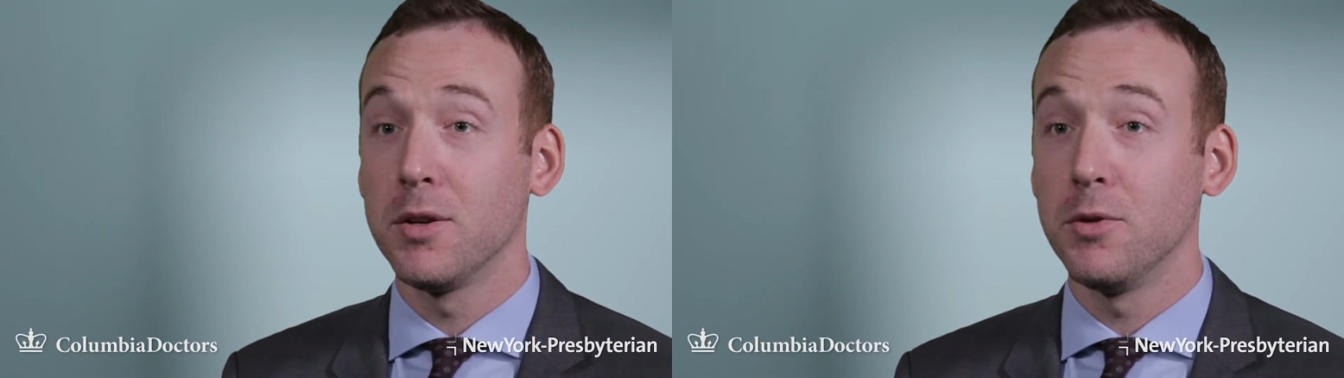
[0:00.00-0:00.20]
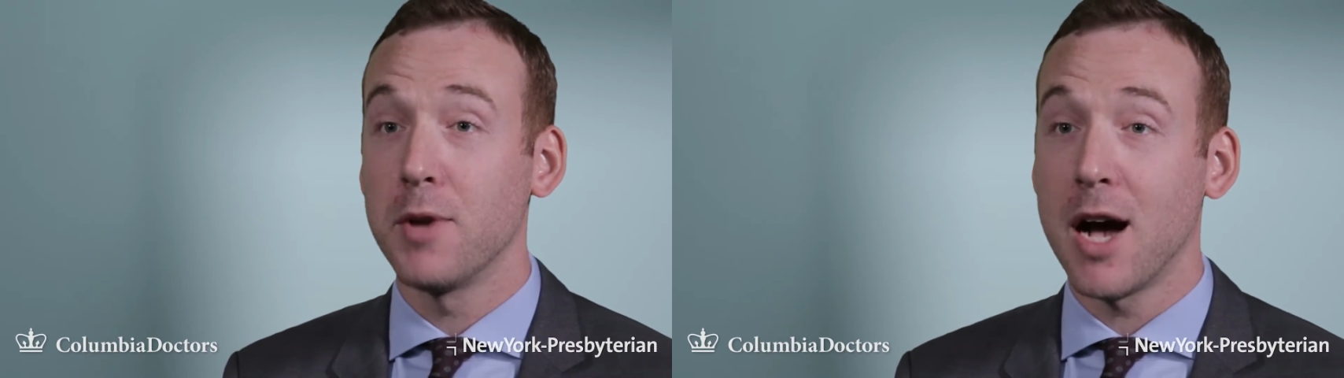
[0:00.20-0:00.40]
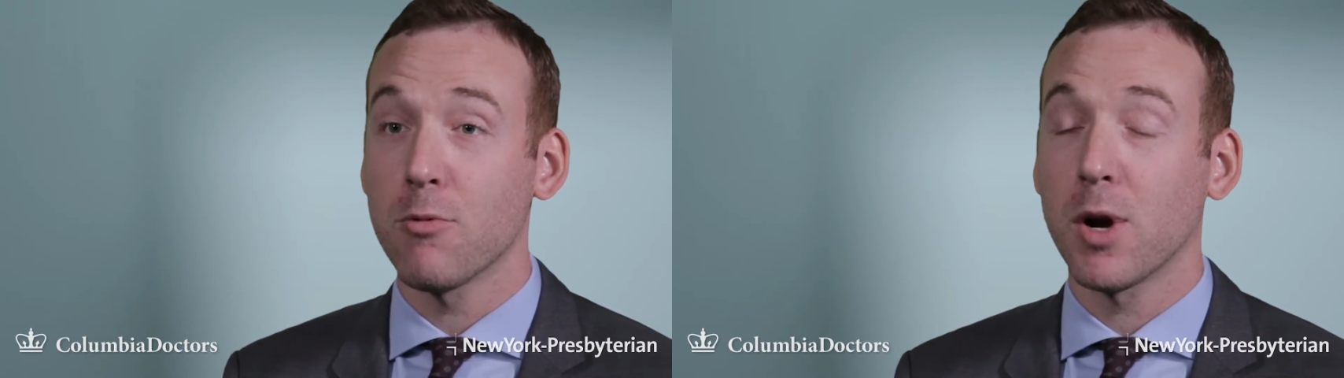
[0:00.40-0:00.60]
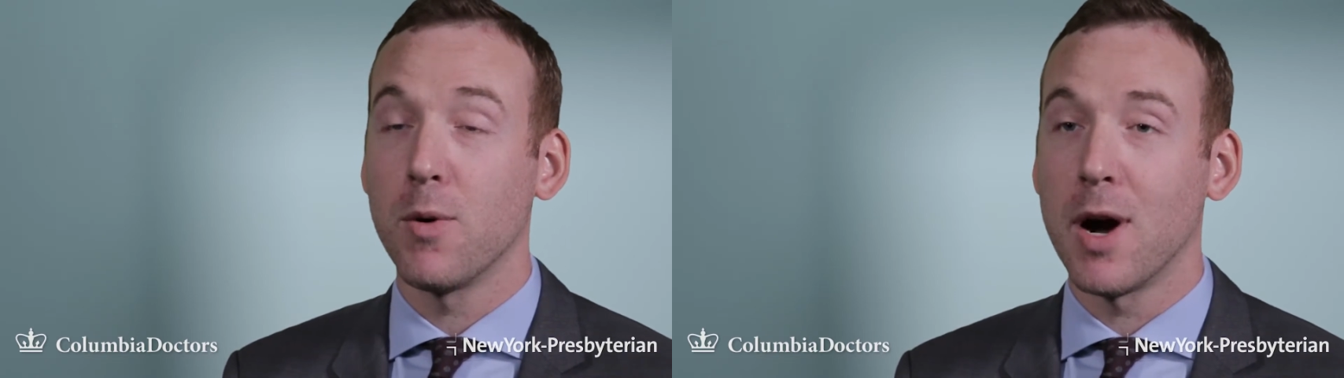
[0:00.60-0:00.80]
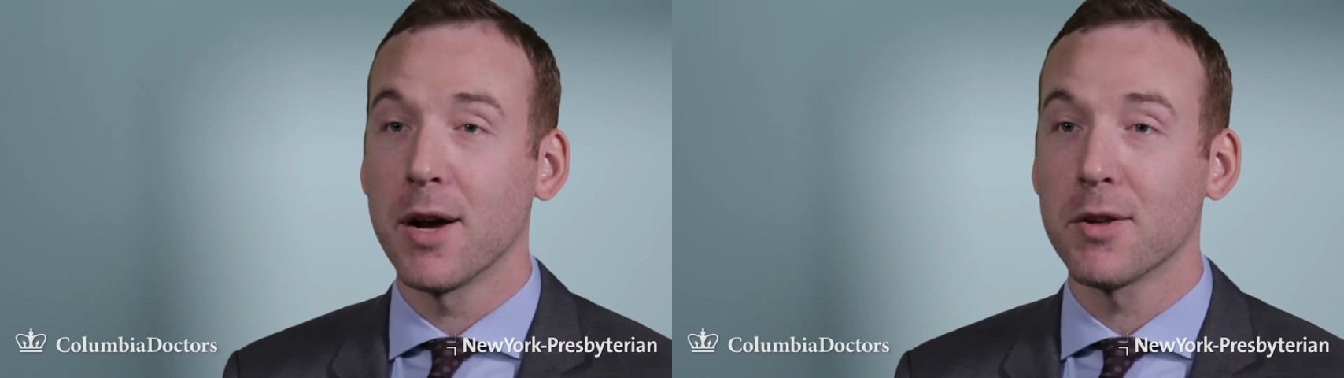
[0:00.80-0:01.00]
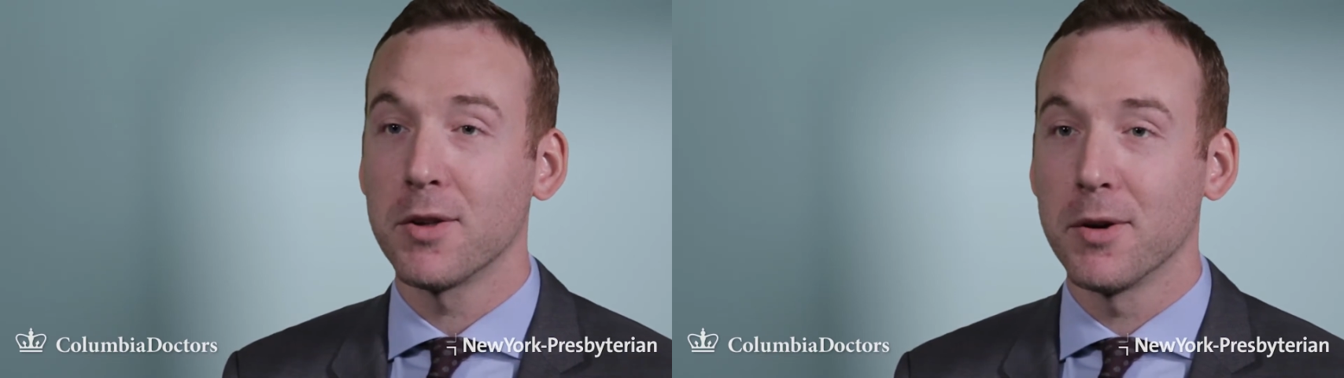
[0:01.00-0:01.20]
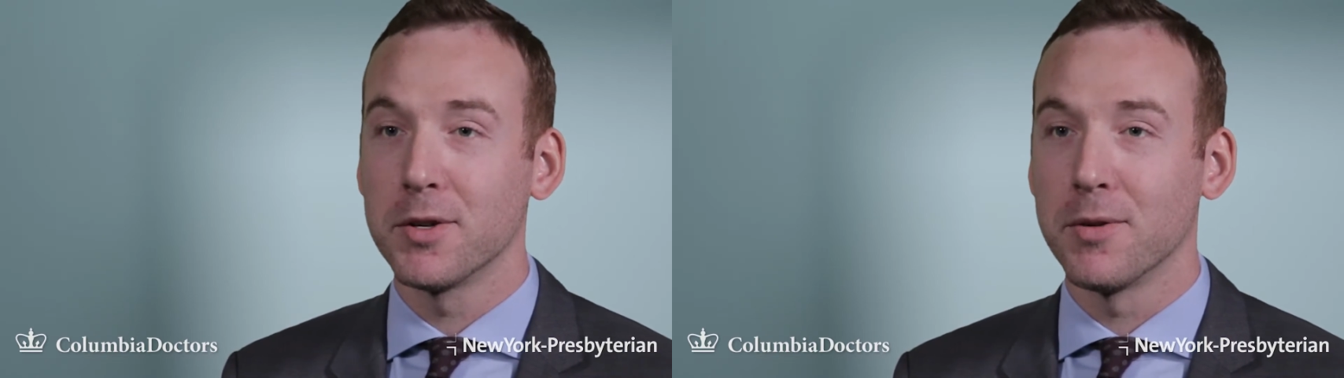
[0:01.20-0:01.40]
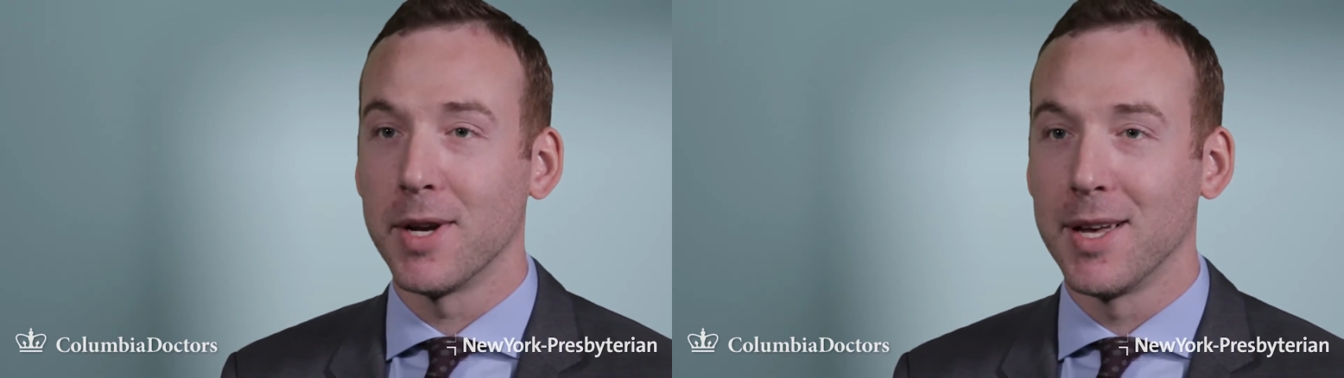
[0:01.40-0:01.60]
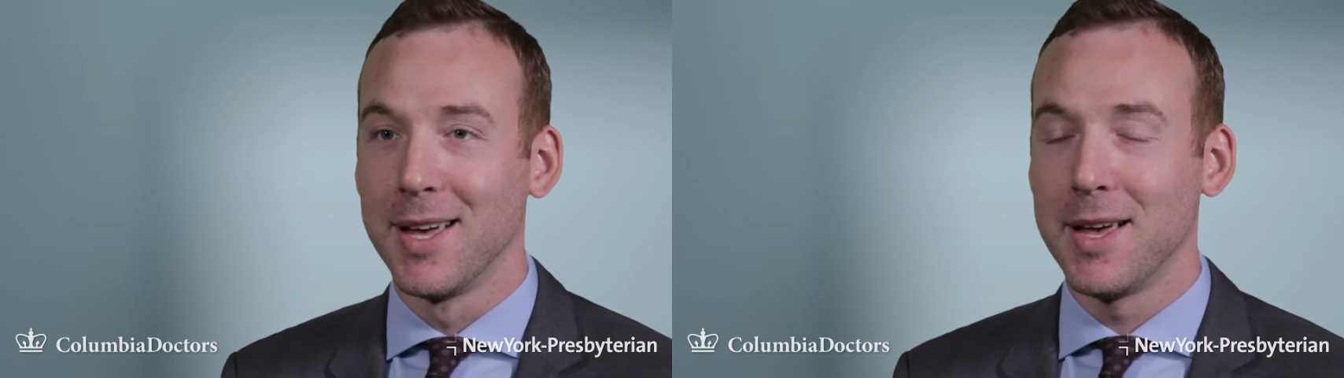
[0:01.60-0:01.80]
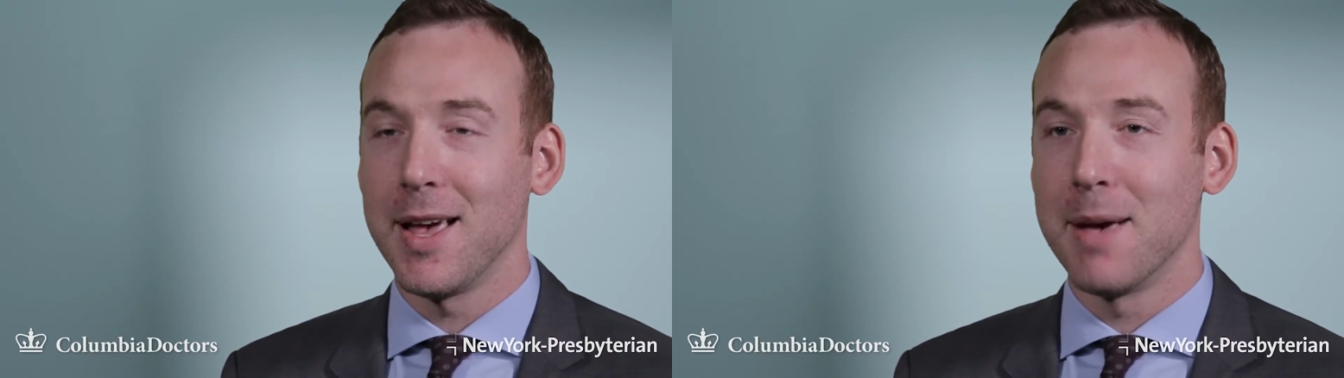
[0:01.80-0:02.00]
do not require surgery,
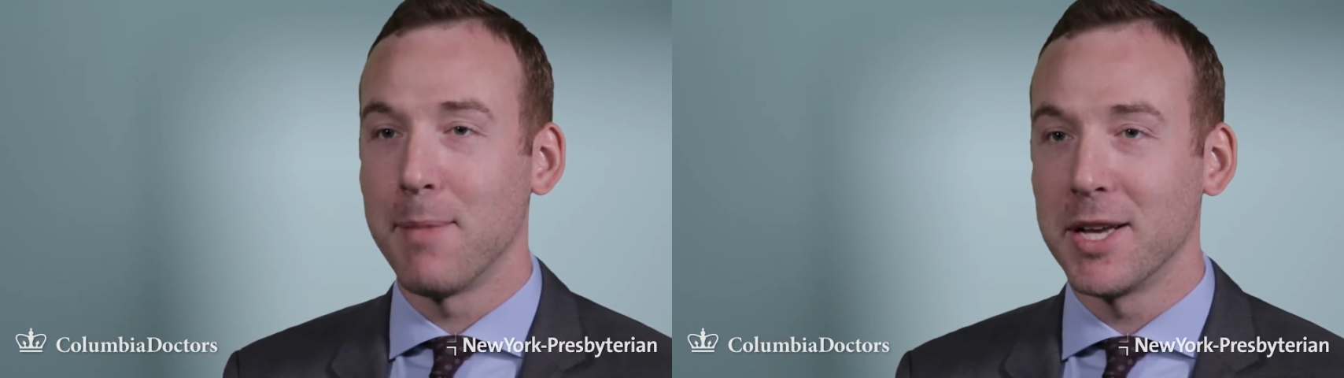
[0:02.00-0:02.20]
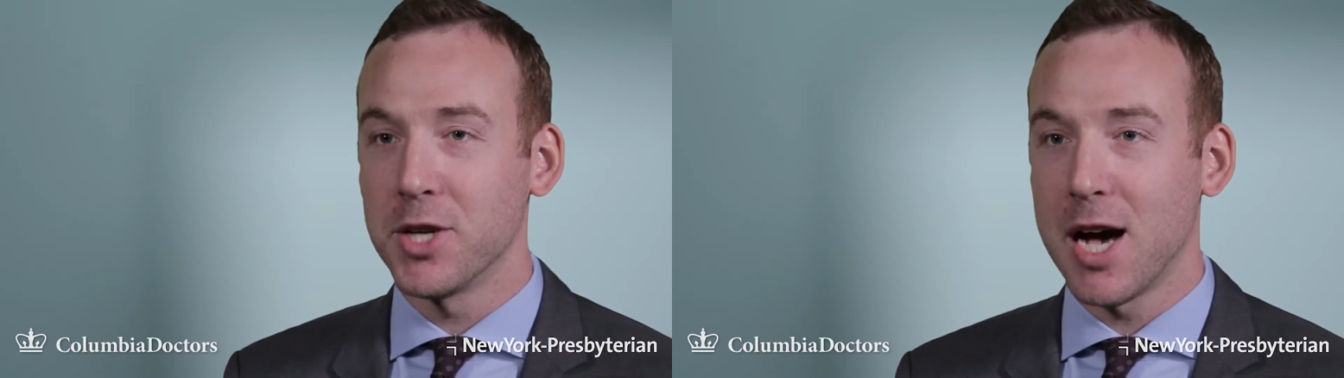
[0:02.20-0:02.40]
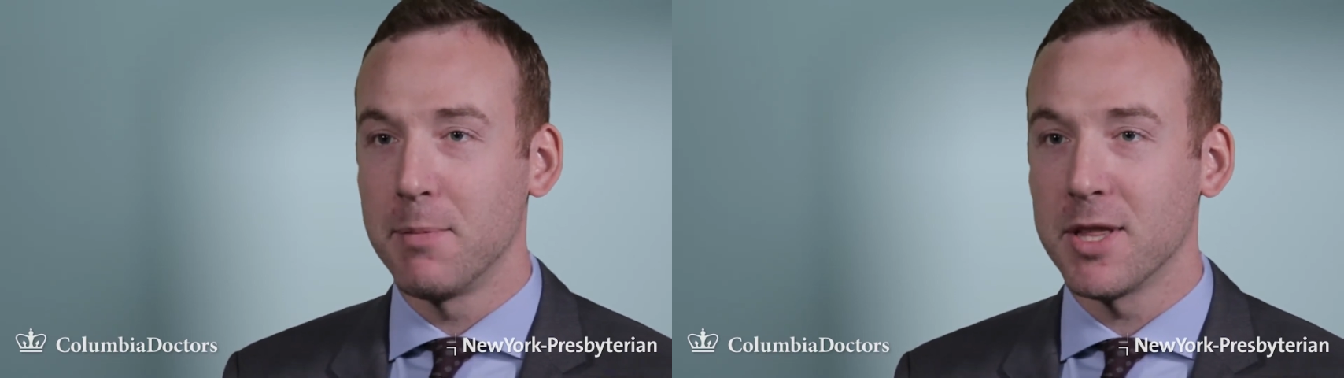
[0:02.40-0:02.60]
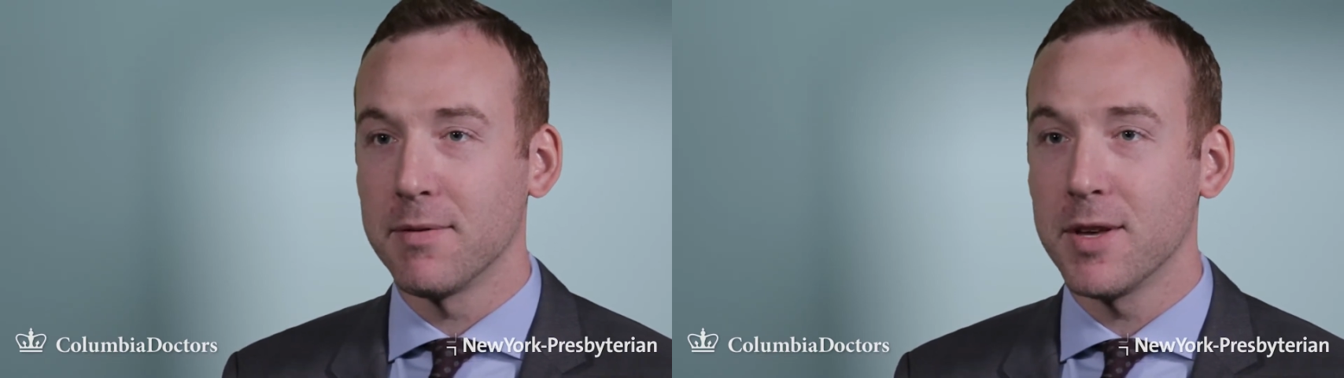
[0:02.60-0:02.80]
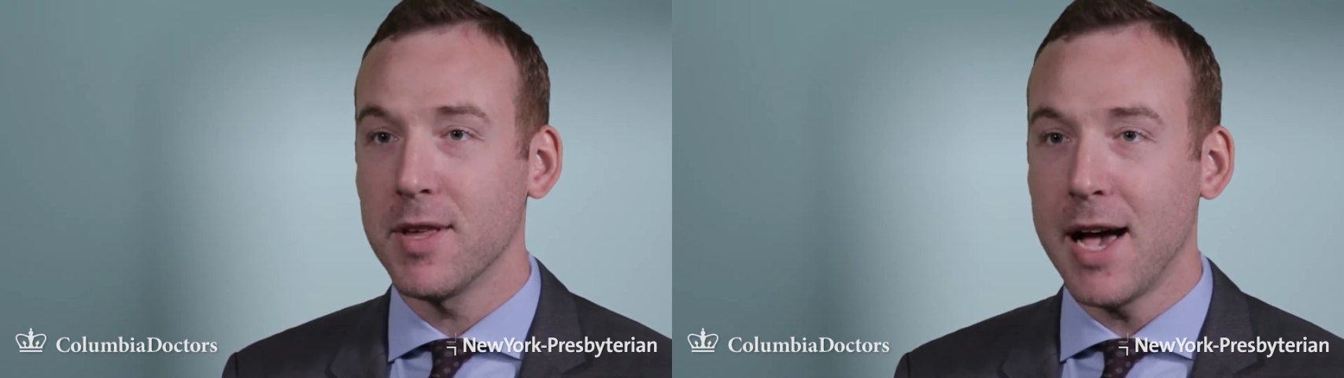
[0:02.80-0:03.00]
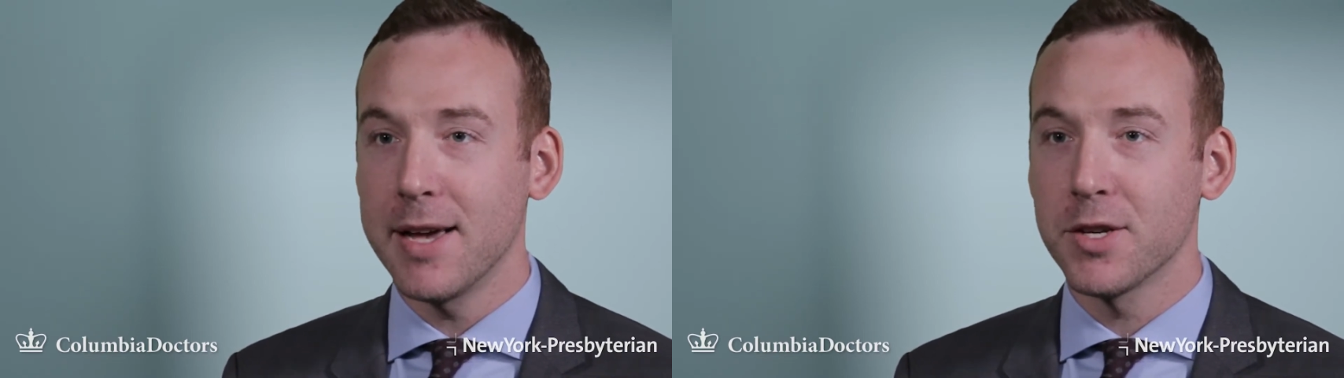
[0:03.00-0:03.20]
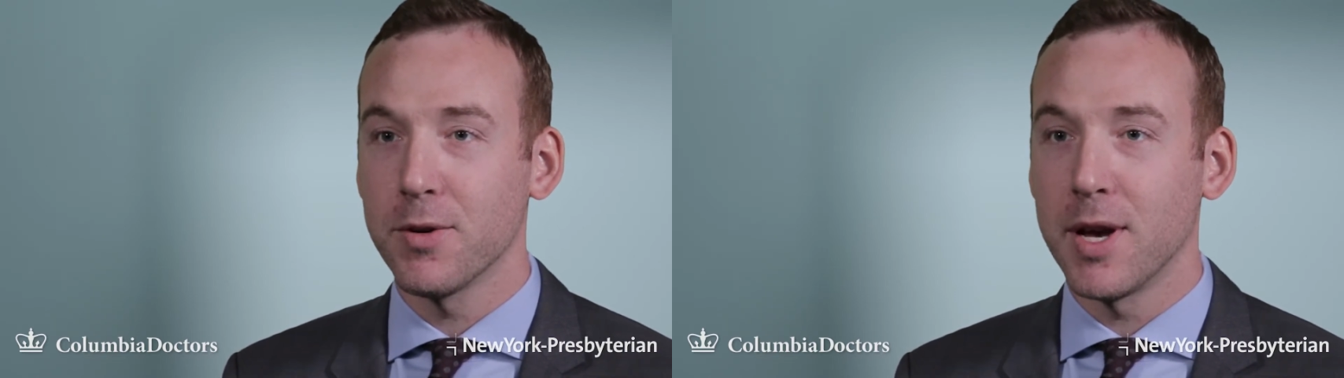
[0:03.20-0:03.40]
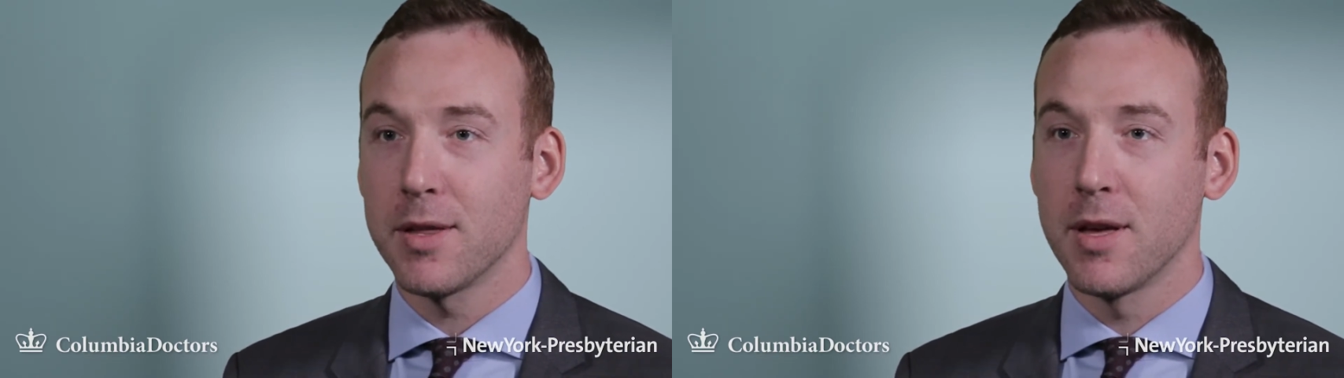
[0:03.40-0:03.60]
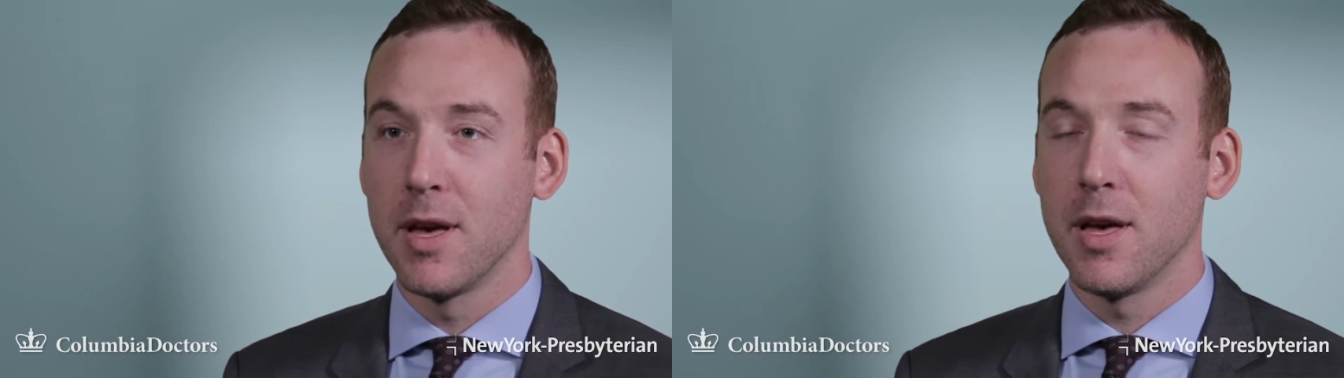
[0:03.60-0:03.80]
and my job as a physiatrist